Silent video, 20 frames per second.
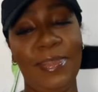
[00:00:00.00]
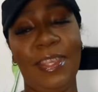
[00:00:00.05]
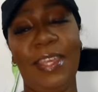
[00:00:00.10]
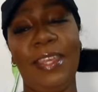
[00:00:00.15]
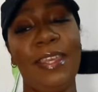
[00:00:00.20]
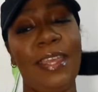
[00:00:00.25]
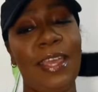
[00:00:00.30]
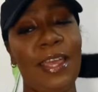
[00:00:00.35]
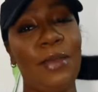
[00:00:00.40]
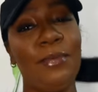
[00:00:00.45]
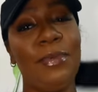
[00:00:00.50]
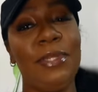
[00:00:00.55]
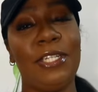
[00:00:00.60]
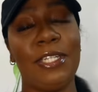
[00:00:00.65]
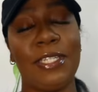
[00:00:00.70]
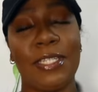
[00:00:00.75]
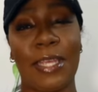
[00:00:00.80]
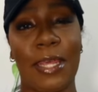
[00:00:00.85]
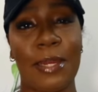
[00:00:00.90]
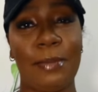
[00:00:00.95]
yeah, we
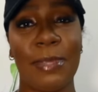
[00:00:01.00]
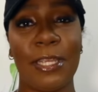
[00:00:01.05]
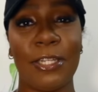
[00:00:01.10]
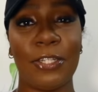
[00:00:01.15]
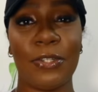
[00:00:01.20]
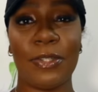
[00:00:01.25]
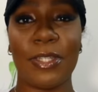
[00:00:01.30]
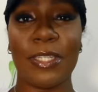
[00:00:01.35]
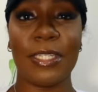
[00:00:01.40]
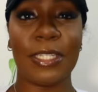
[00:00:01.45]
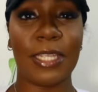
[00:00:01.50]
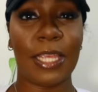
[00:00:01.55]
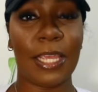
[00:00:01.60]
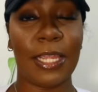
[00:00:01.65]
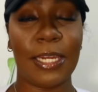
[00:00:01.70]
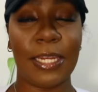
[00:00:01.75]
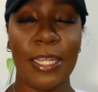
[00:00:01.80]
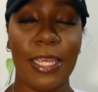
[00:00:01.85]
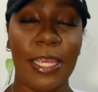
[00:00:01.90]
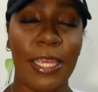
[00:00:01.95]
just gotta make sure the
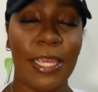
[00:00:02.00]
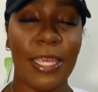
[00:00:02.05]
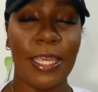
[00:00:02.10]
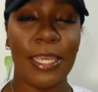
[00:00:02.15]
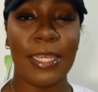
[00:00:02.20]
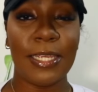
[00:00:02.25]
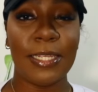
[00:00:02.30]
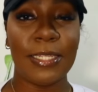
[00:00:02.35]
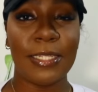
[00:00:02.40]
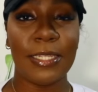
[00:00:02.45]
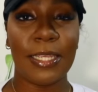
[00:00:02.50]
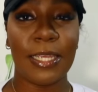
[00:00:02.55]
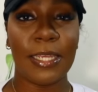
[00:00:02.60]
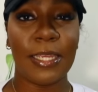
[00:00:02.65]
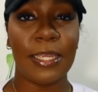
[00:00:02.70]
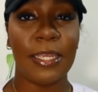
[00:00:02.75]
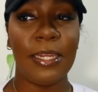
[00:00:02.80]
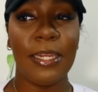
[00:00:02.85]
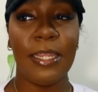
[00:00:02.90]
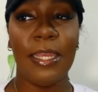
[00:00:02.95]
skin is
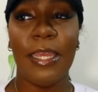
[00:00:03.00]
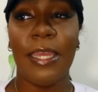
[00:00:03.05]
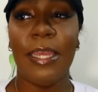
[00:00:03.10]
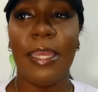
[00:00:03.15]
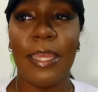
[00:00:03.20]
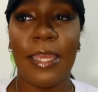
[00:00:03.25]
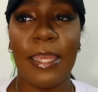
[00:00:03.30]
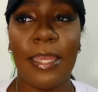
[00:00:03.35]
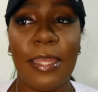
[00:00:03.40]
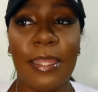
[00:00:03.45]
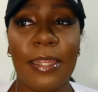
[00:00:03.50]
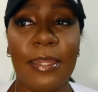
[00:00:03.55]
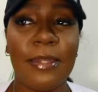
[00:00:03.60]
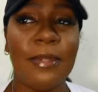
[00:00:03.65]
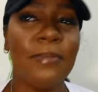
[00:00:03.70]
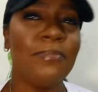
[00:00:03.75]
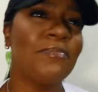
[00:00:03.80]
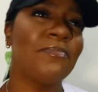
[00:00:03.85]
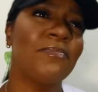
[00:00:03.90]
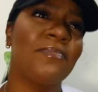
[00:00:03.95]
good.
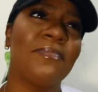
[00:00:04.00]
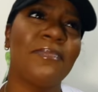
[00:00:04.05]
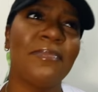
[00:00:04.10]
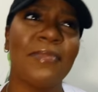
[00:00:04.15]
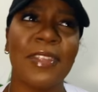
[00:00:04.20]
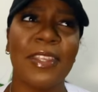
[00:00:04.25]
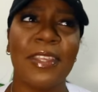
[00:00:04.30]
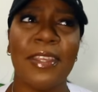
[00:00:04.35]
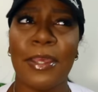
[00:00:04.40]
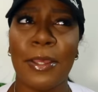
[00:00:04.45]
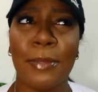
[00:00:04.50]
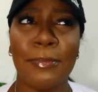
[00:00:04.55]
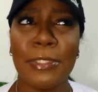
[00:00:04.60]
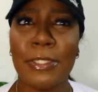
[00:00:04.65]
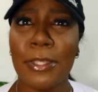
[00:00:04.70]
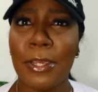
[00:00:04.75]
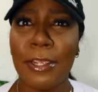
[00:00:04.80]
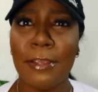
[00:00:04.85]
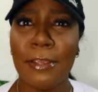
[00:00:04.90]
And I'm sorry